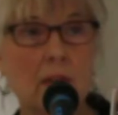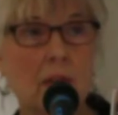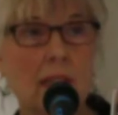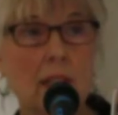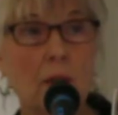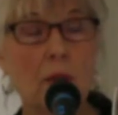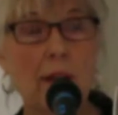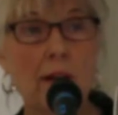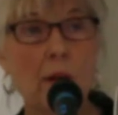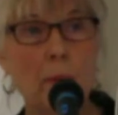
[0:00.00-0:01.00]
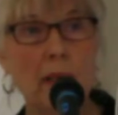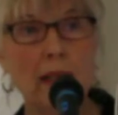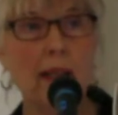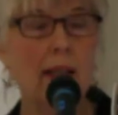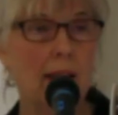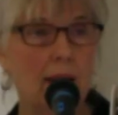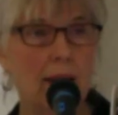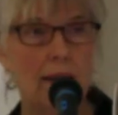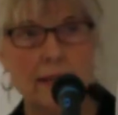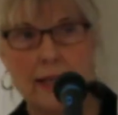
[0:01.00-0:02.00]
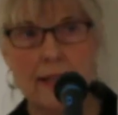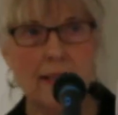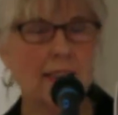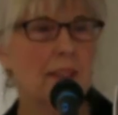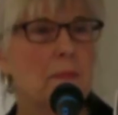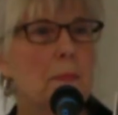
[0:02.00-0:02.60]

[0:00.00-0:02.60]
in psychotherapy. Yes?